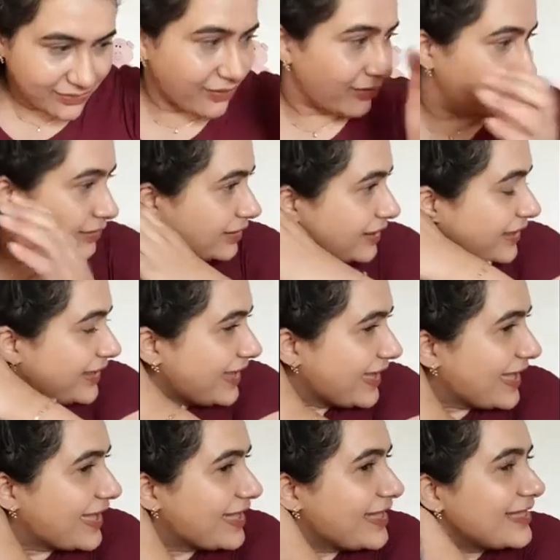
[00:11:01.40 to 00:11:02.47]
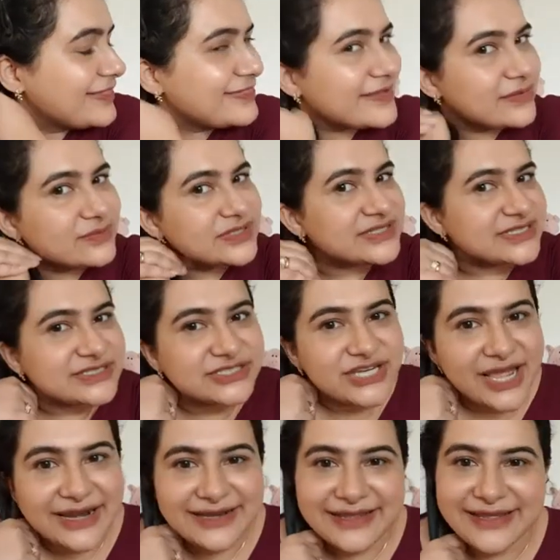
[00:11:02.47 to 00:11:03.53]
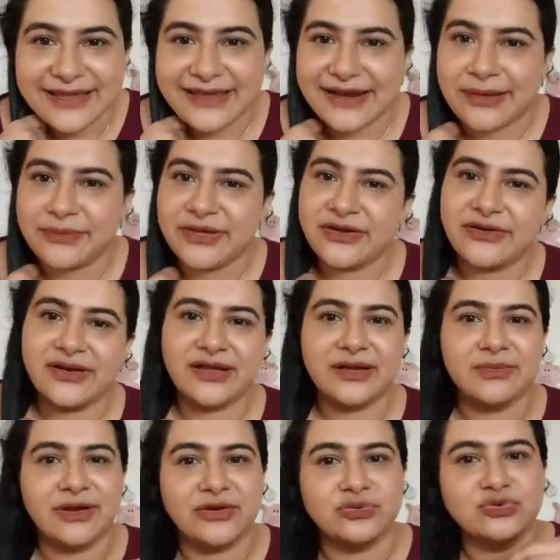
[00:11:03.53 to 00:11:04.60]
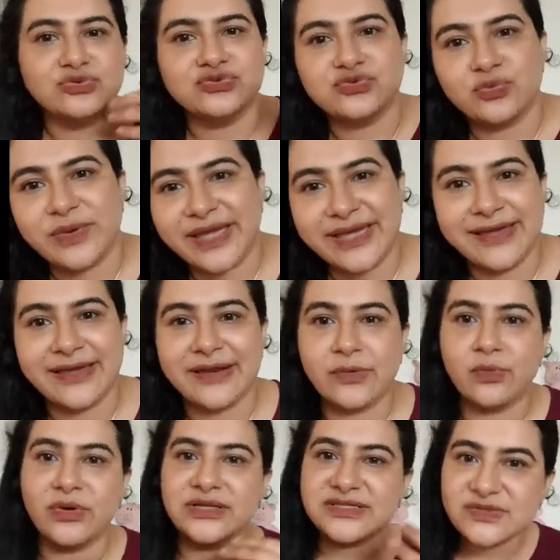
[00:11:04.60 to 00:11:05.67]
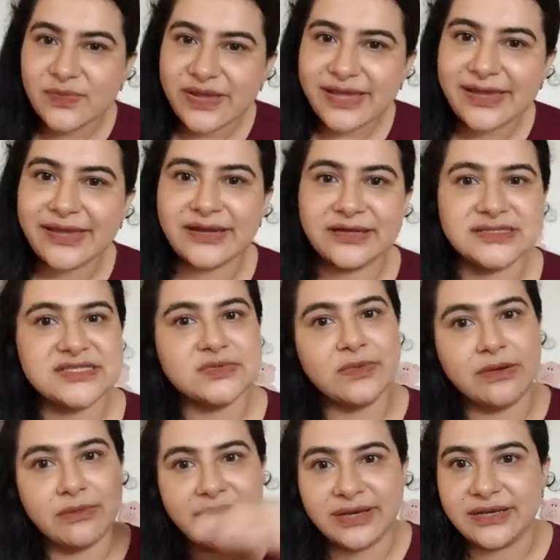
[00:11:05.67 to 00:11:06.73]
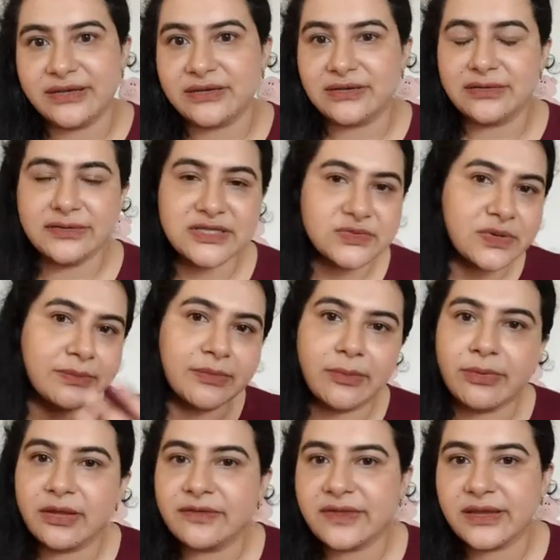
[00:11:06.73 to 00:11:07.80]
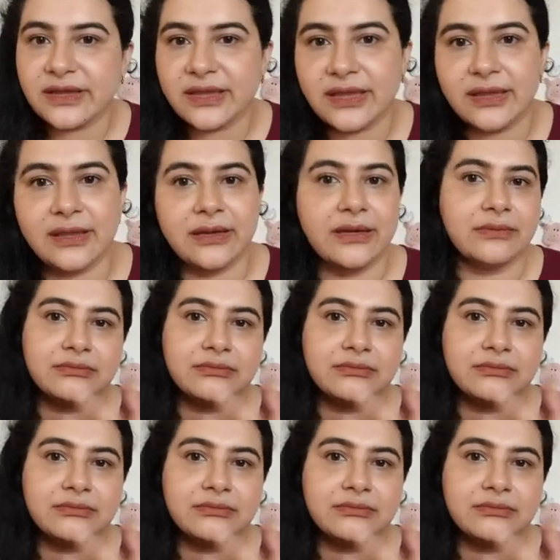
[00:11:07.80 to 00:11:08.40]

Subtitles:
all, and they are busy chatting, and I'm hearing about who's where and what's where, and this one went here and this one got a big gig.